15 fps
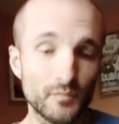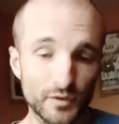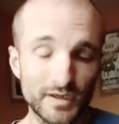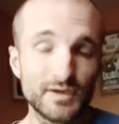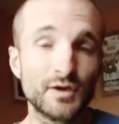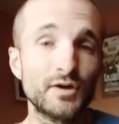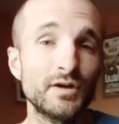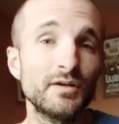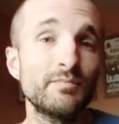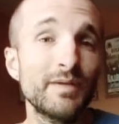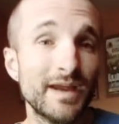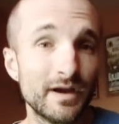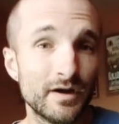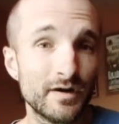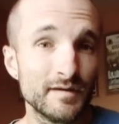returned
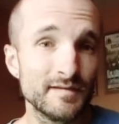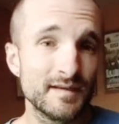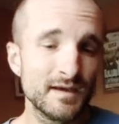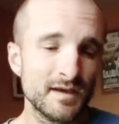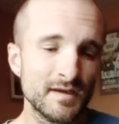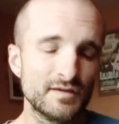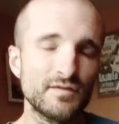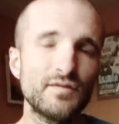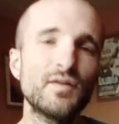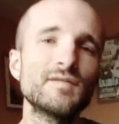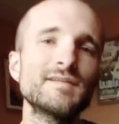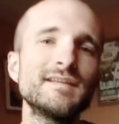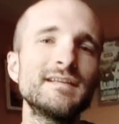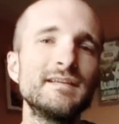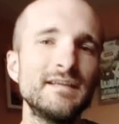pairs to
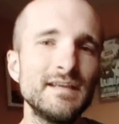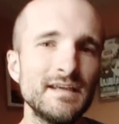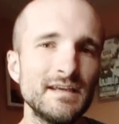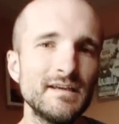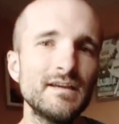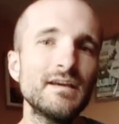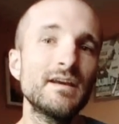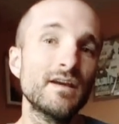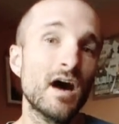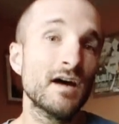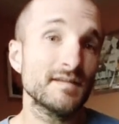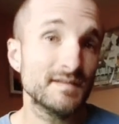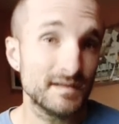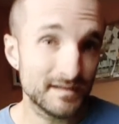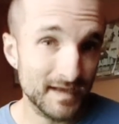those in need in
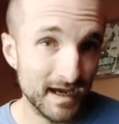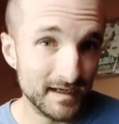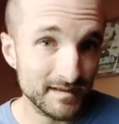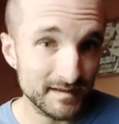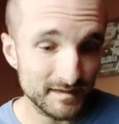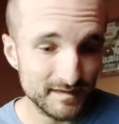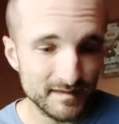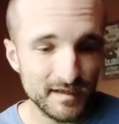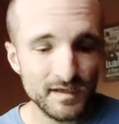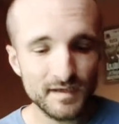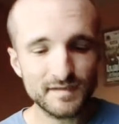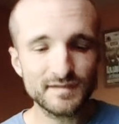Austin, Texas.